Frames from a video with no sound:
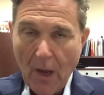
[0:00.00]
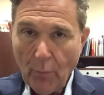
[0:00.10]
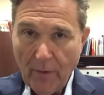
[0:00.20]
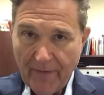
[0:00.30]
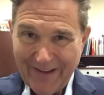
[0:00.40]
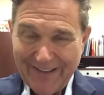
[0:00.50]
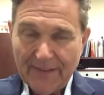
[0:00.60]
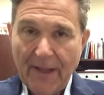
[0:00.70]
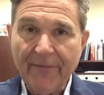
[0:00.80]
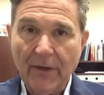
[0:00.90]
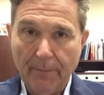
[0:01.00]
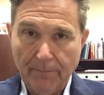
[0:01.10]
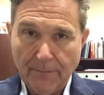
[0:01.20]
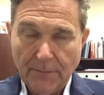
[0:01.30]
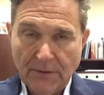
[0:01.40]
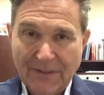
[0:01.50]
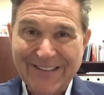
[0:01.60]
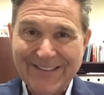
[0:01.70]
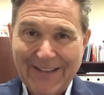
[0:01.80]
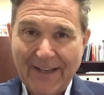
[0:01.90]
We've had 11 of them
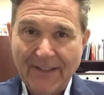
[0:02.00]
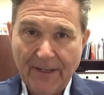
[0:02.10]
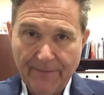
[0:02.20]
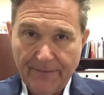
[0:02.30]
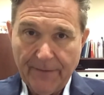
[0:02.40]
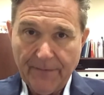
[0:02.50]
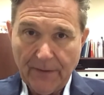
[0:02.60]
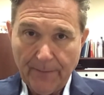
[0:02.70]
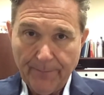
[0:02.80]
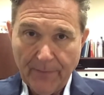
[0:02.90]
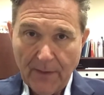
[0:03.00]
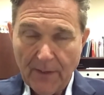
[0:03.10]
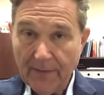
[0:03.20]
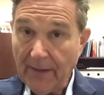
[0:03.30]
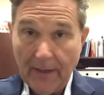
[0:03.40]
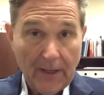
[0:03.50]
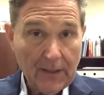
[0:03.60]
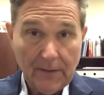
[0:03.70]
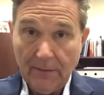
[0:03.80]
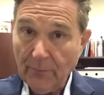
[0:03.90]
since 1950. They
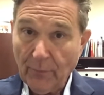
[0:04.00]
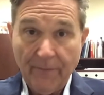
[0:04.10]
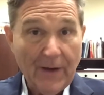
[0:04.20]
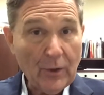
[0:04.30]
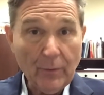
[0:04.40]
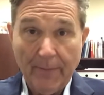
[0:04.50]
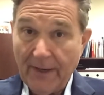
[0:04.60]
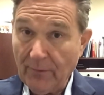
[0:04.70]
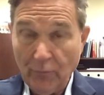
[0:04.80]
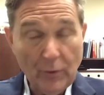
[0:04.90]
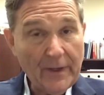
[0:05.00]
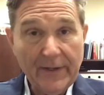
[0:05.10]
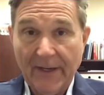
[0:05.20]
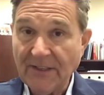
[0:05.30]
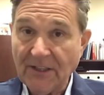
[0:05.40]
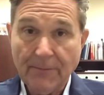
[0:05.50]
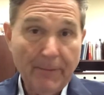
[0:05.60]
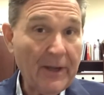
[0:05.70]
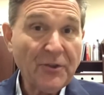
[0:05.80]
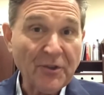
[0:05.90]
all were followed by really nice
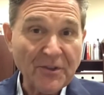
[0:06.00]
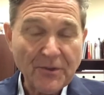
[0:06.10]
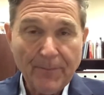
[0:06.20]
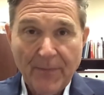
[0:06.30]
expansions.